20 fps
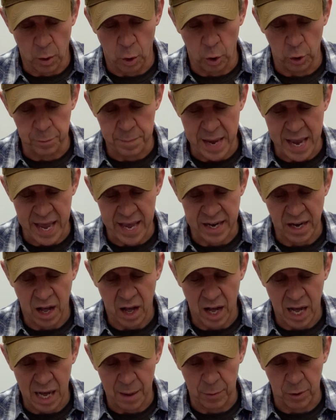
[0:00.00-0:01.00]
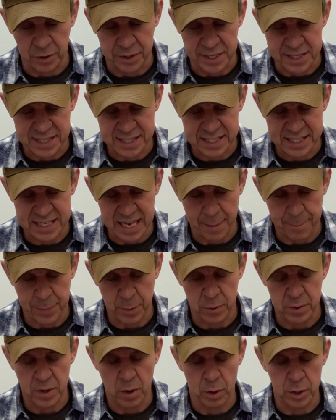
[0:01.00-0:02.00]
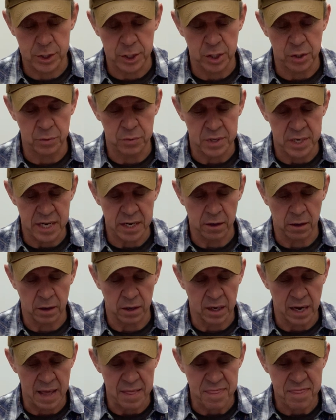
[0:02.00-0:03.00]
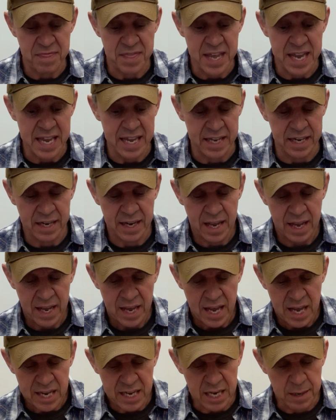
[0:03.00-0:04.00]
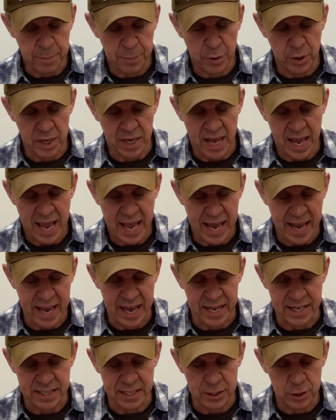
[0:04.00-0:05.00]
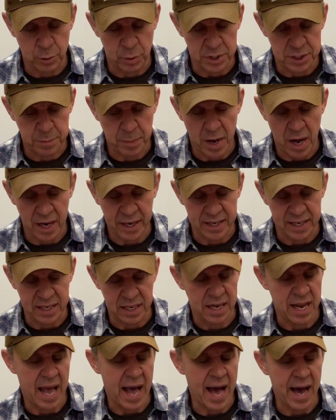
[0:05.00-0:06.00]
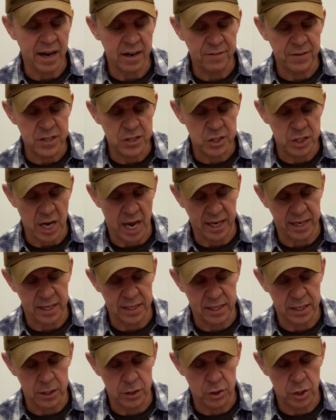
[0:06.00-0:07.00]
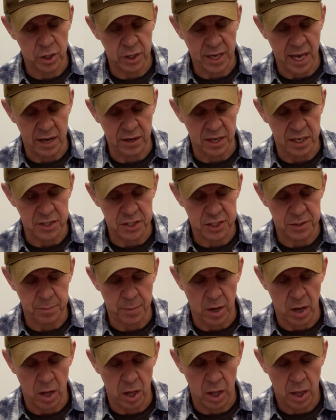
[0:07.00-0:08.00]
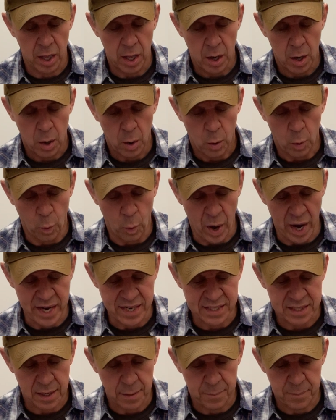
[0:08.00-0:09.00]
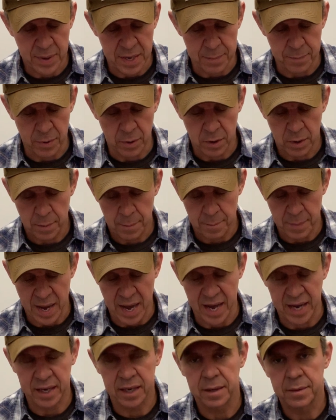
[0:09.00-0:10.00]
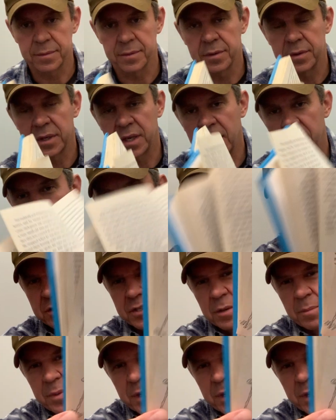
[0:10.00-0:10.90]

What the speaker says: old man hobbled a step or two nearer, and then he put a hand into his pocket, and out of his jacket he took out a small white paper bag. Okay, here's a